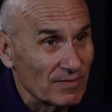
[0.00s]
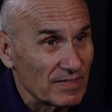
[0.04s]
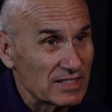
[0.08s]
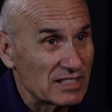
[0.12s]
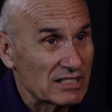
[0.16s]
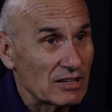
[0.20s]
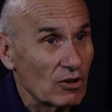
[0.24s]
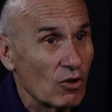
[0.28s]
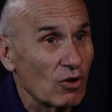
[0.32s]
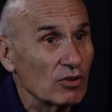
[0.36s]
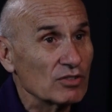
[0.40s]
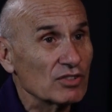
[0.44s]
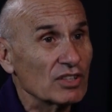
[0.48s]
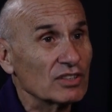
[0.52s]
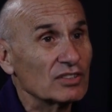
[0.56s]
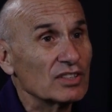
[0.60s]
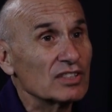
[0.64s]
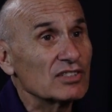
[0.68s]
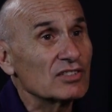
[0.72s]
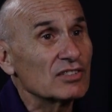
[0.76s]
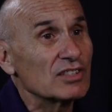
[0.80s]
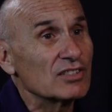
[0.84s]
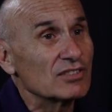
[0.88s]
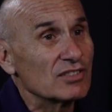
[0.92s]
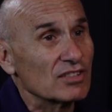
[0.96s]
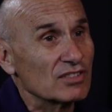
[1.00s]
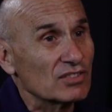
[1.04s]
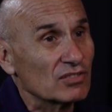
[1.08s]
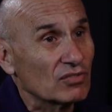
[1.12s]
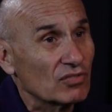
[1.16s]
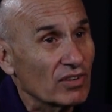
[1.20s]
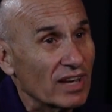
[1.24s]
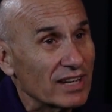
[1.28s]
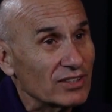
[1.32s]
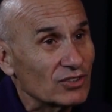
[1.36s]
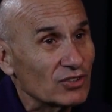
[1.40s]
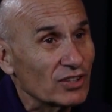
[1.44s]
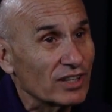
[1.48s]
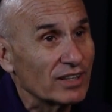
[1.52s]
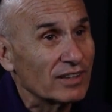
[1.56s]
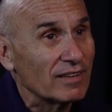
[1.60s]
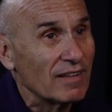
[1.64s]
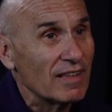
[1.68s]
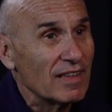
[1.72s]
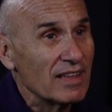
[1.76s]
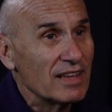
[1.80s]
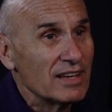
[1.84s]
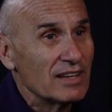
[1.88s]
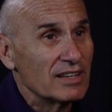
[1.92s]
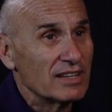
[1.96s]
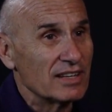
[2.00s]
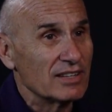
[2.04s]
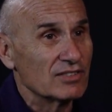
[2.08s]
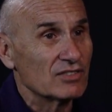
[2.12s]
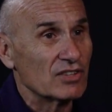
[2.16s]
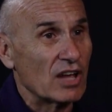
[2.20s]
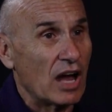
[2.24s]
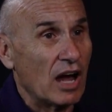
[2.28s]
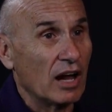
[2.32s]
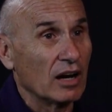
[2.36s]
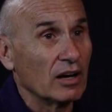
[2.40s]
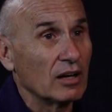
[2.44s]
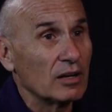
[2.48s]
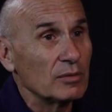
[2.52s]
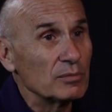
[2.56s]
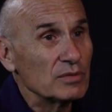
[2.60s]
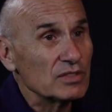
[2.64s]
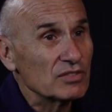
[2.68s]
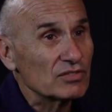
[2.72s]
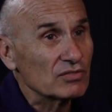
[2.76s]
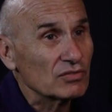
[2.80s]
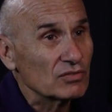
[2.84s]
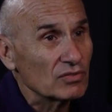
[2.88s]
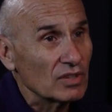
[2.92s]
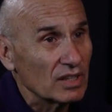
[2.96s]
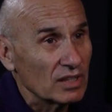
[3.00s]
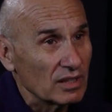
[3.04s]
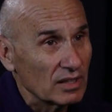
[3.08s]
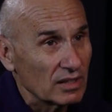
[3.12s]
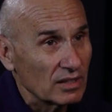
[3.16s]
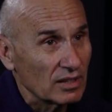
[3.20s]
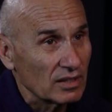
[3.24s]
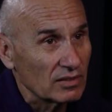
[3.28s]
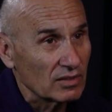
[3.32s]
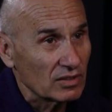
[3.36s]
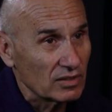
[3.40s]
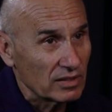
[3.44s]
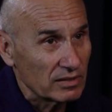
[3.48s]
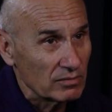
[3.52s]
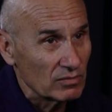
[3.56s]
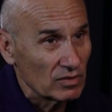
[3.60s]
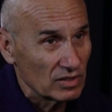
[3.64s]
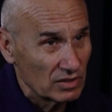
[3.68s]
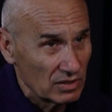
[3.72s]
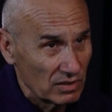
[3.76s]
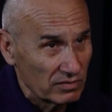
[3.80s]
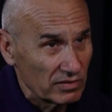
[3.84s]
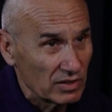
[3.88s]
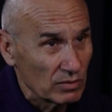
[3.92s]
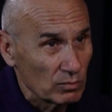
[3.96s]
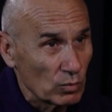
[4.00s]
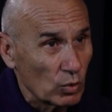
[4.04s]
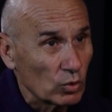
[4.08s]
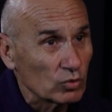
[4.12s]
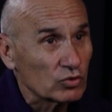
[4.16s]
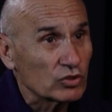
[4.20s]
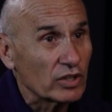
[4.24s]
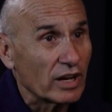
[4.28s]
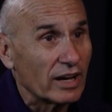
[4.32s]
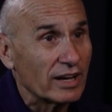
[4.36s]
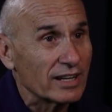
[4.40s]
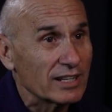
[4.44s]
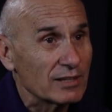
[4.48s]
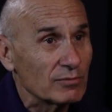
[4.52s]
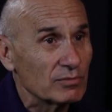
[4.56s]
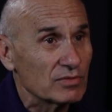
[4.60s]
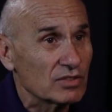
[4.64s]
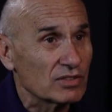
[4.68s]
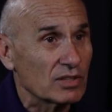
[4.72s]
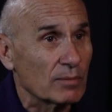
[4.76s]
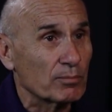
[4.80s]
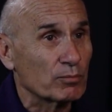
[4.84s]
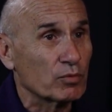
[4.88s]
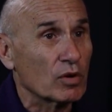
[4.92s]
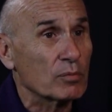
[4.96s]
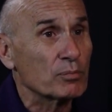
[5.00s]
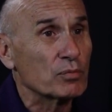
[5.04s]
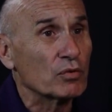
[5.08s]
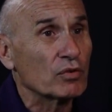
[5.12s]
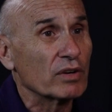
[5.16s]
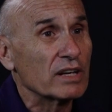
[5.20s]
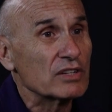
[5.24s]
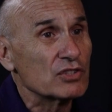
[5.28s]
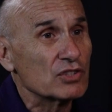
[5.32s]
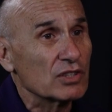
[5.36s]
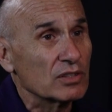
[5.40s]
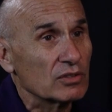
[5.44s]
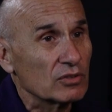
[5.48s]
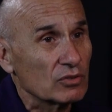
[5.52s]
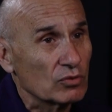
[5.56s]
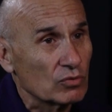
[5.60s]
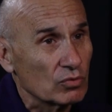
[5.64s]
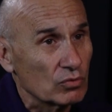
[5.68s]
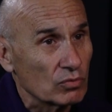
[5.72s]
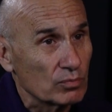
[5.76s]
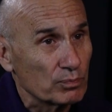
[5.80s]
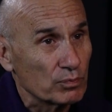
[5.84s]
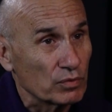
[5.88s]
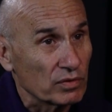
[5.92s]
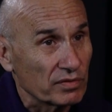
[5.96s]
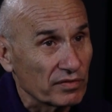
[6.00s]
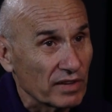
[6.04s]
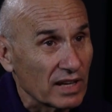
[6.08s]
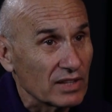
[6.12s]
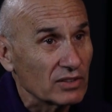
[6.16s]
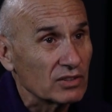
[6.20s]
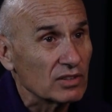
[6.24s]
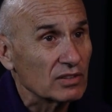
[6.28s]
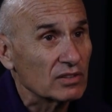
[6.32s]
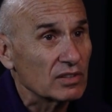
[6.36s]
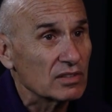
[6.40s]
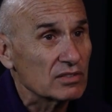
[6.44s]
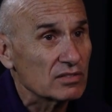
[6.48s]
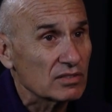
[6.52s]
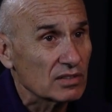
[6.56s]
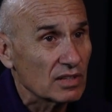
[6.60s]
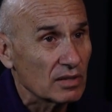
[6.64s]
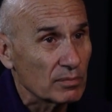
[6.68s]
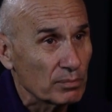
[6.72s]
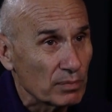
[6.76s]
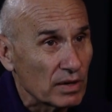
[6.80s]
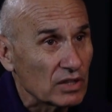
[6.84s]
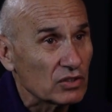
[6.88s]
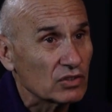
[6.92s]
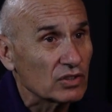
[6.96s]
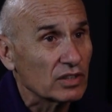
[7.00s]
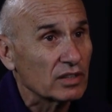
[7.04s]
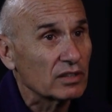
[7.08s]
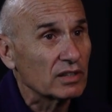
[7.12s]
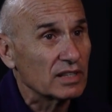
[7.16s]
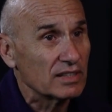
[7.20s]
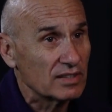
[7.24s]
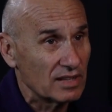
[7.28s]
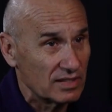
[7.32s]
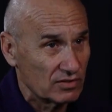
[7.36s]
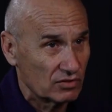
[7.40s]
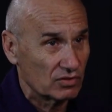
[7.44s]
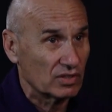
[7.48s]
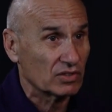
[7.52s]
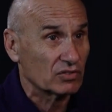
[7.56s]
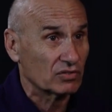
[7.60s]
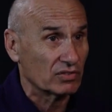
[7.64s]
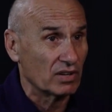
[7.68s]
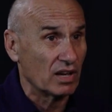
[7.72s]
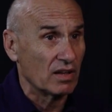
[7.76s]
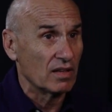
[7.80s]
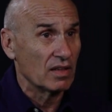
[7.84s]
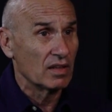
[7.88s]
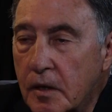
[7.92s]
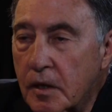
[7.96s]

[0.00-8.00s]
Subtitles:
As long as the distance is greater, the alarm is giving more time, the preparation to prevent it is better, etc.